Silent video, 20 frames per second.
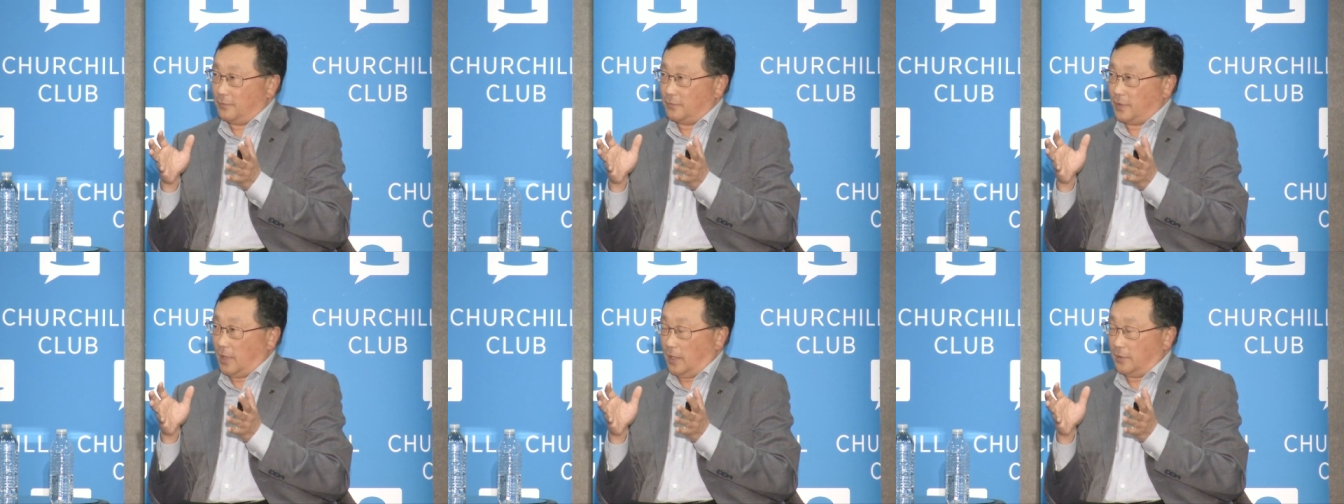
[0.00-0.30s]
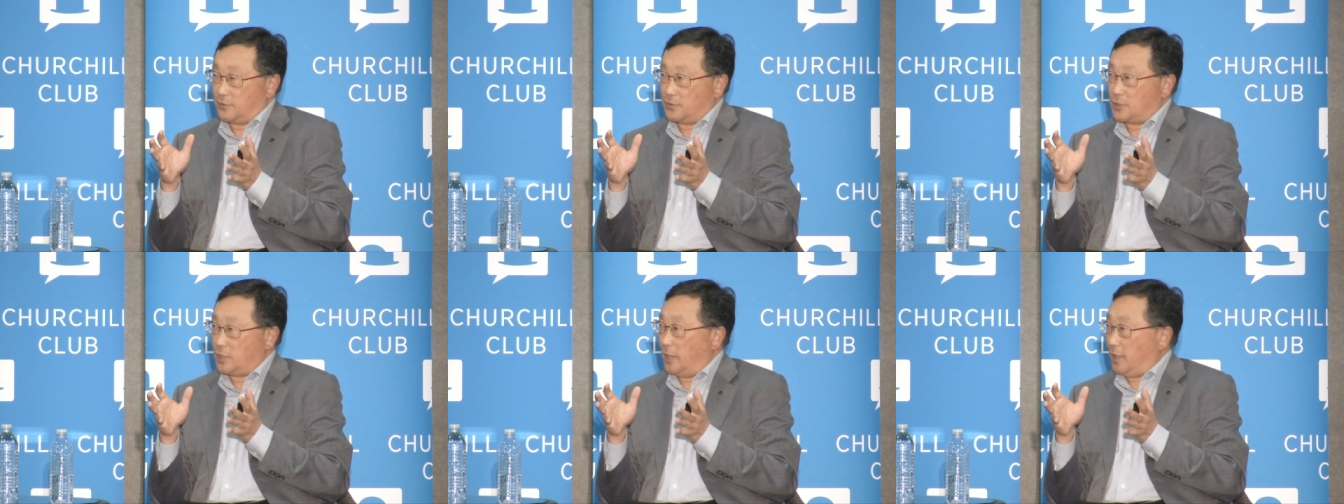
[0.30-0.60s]

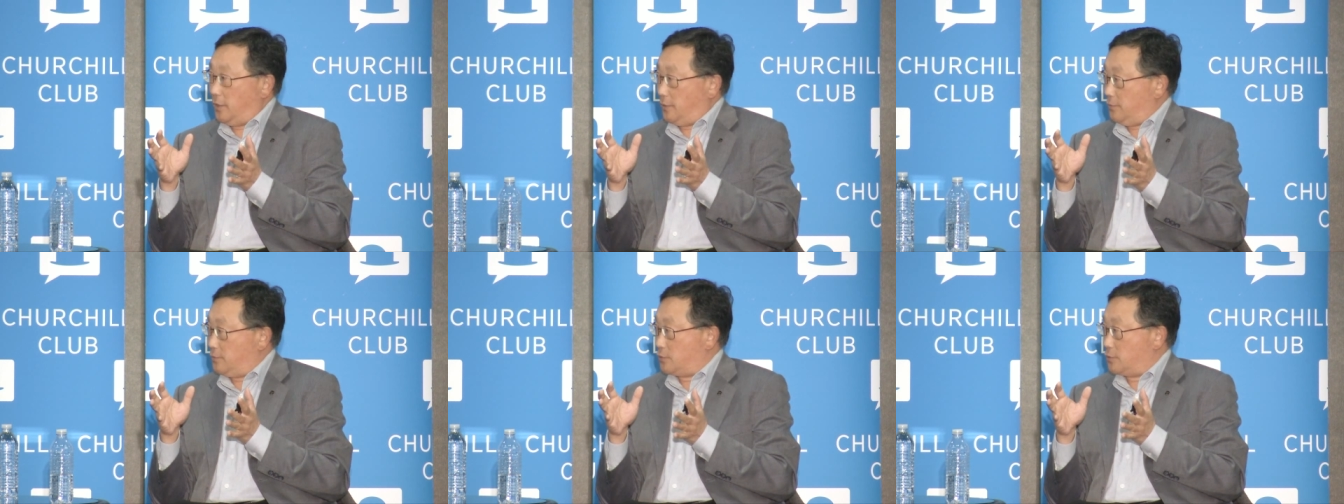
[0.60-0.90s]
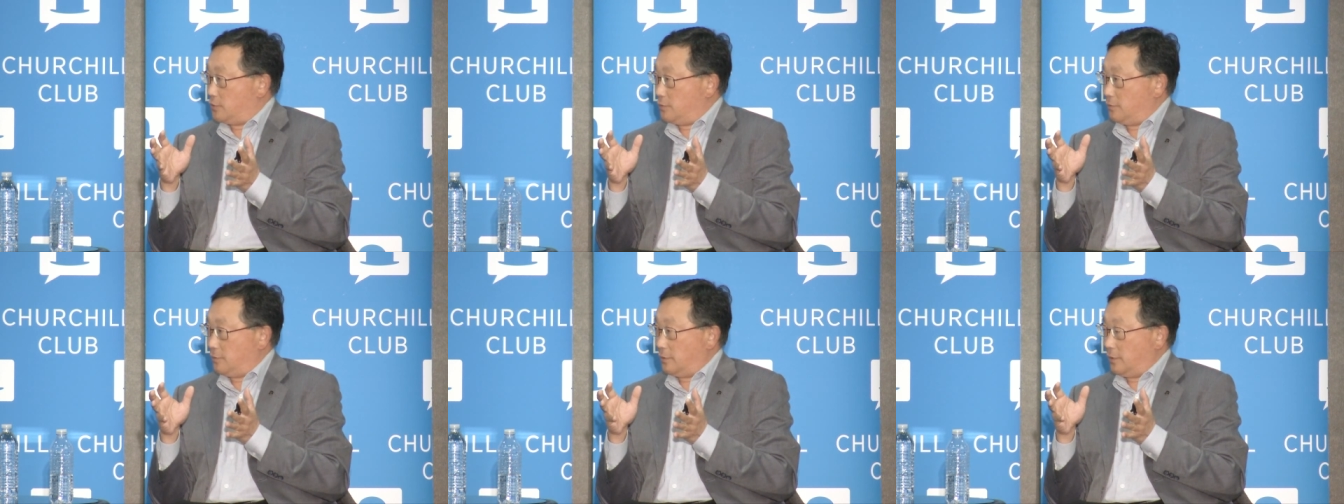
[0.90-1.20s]
that
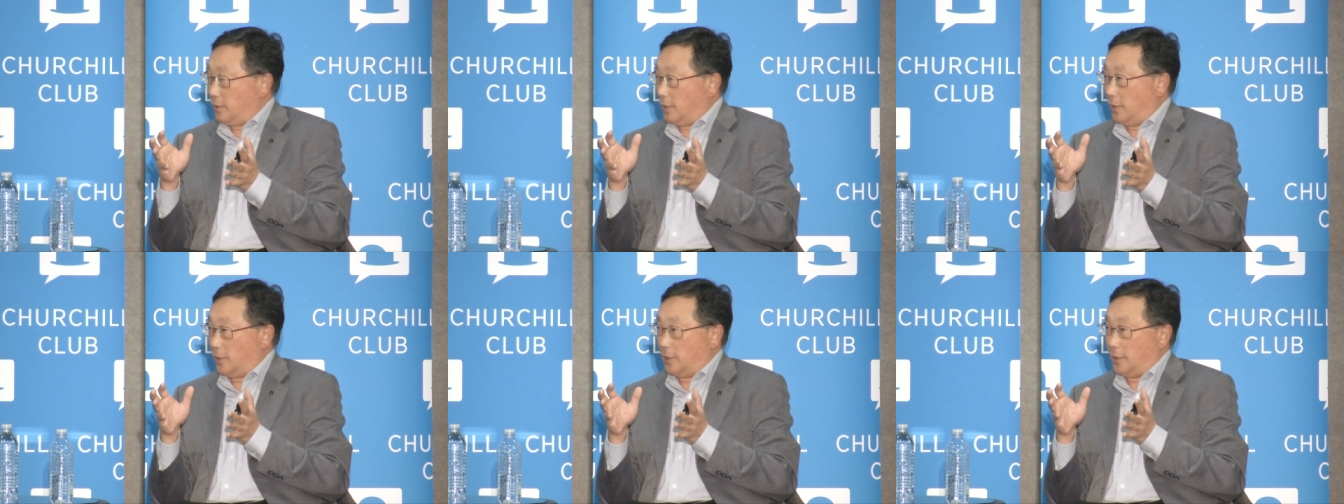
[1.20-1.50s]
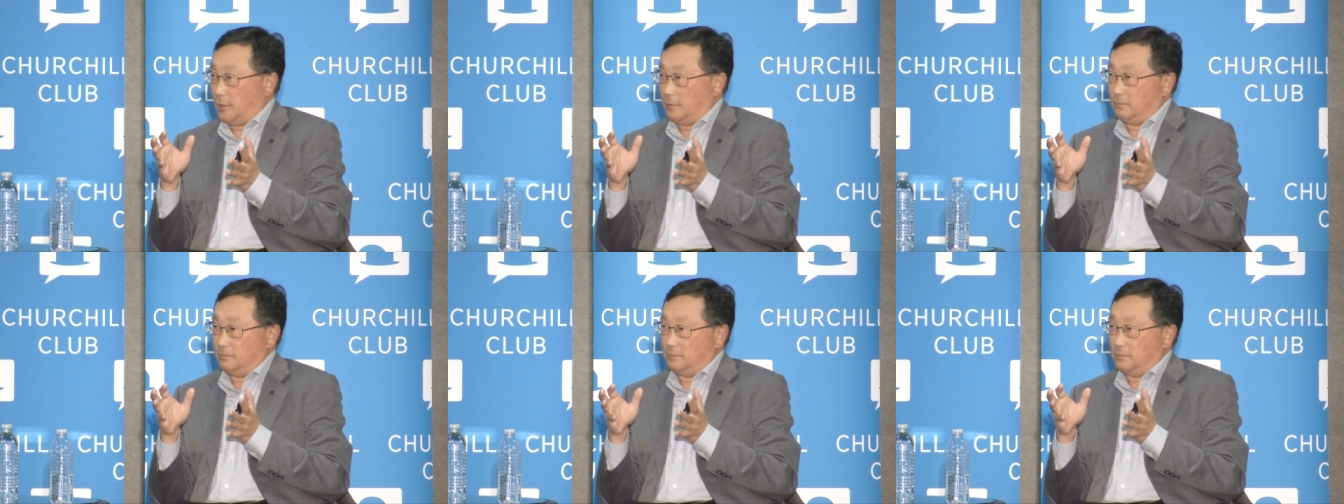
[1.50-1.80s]
change
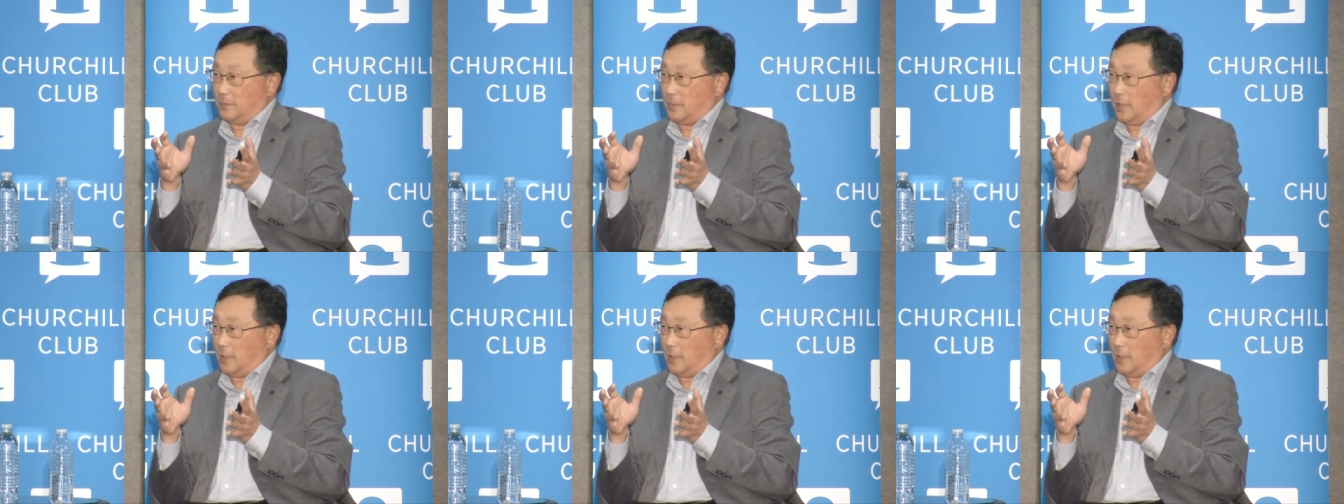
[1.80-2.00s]
um,